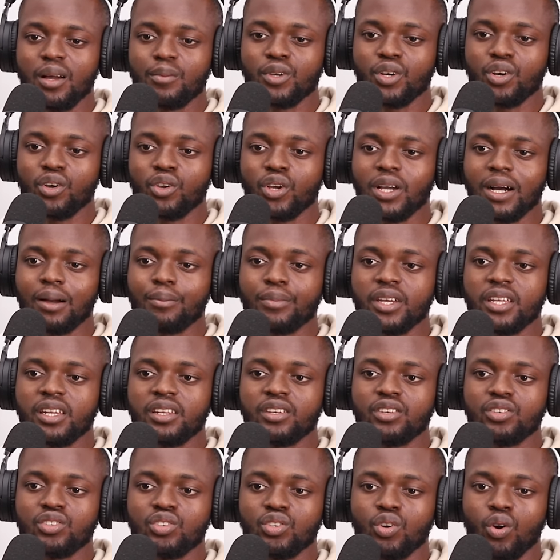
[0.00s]
Because you can't be in,
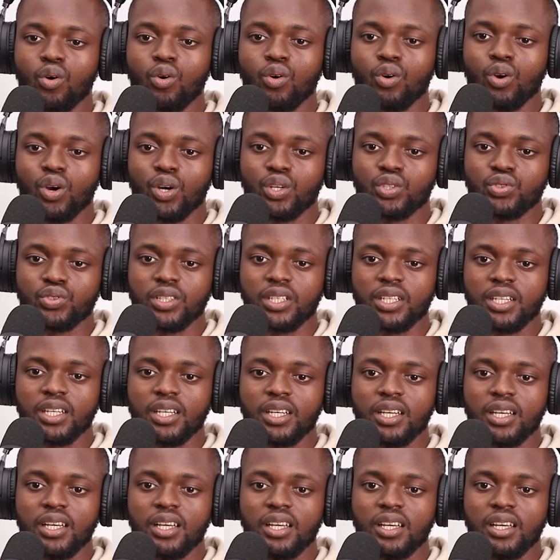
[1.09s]
in your own country
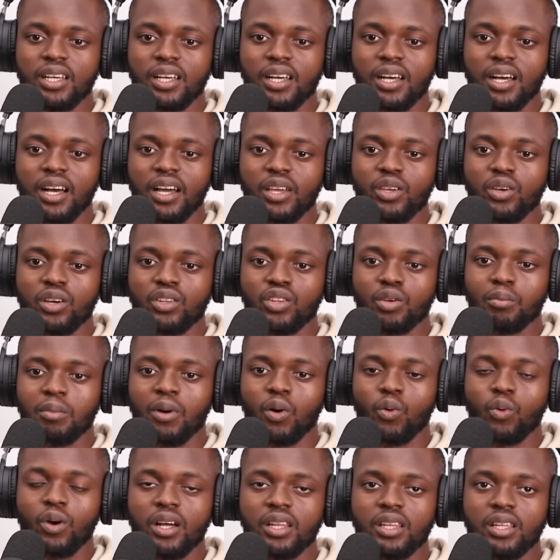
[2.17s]
and you're number
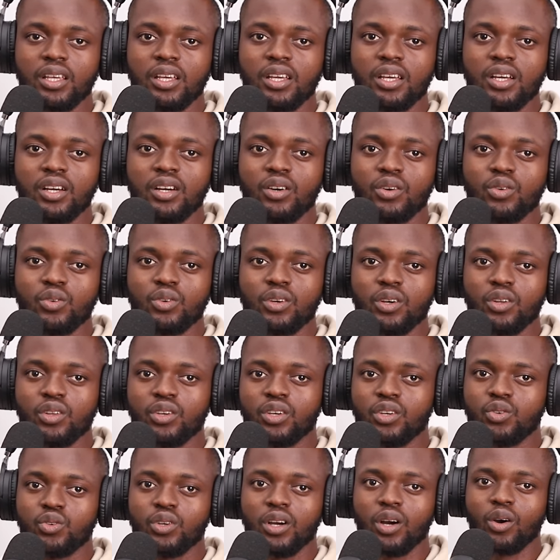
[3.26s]
one, you're,
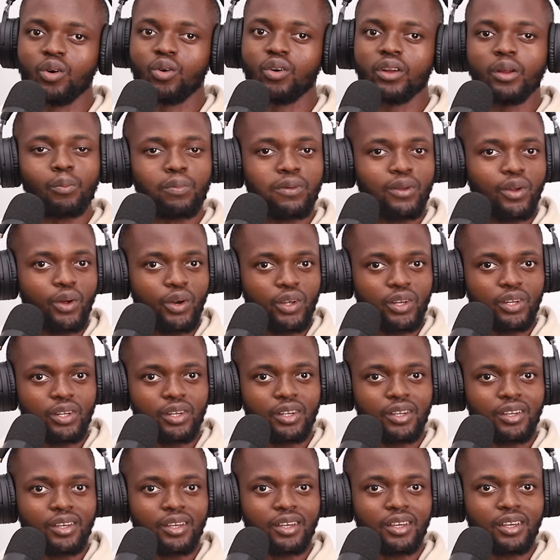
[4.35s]
you are unemployed.
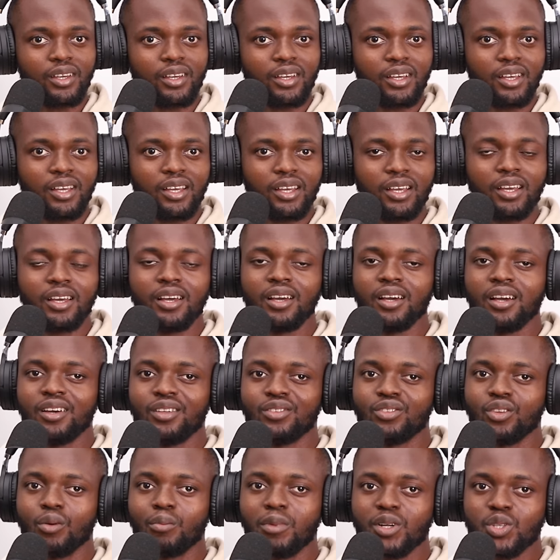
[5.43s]

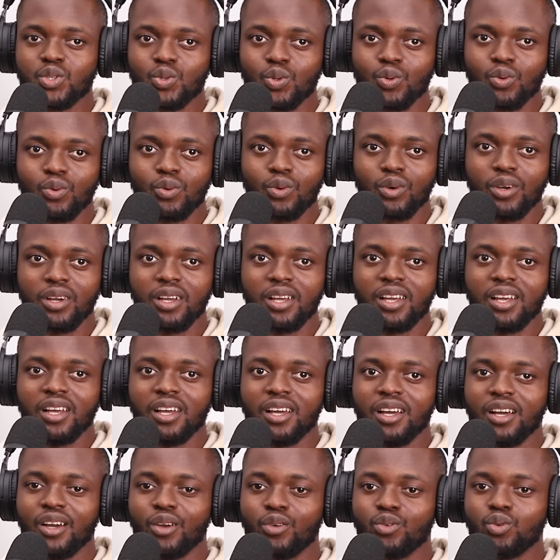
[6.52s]
Number two,
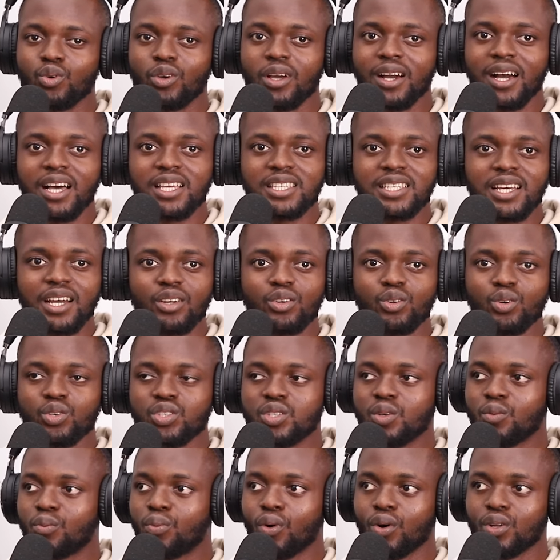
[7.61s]
you guys are just
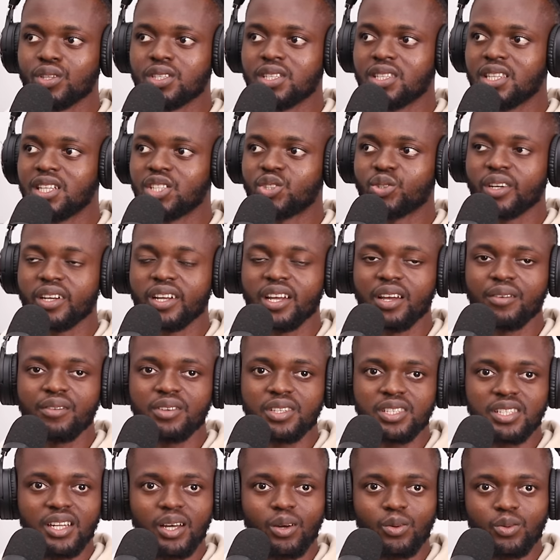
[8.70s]
importing literally
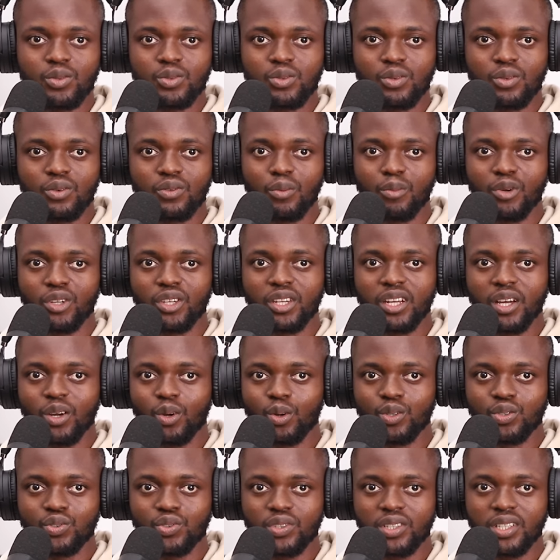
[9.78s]
everything out from another
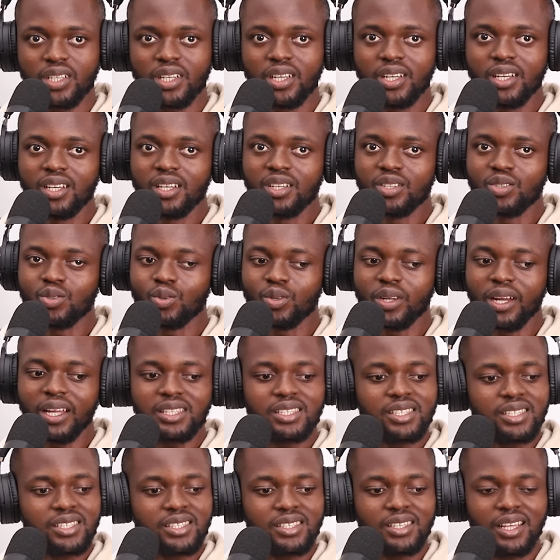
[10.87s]
country. So that
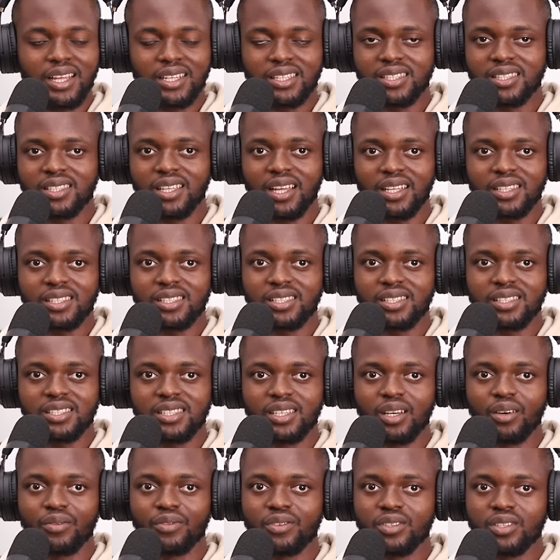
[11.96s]
is that's that
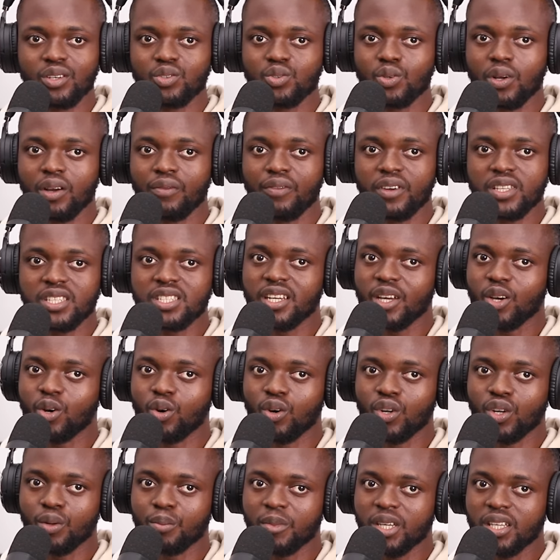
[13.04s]
itself is also affecting the
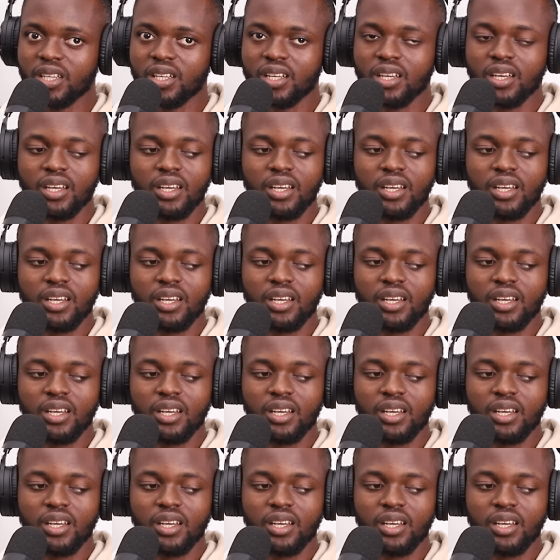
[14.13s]
economy.